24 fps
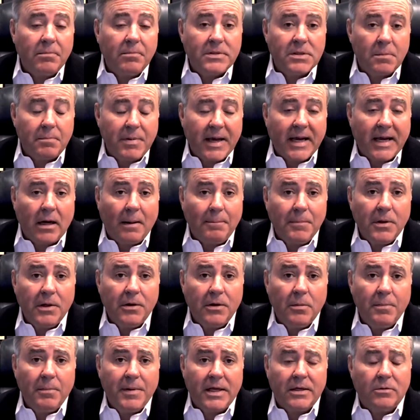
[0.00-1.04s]
to pick up a
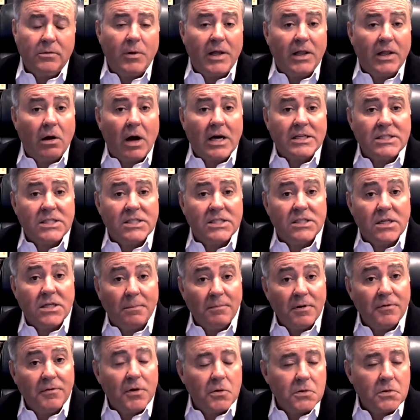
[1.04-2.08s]
little bit, and we lost
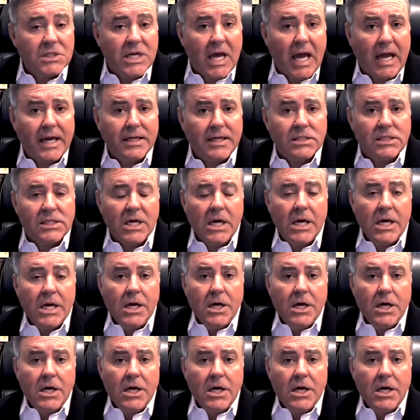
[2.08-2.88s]
some of those gains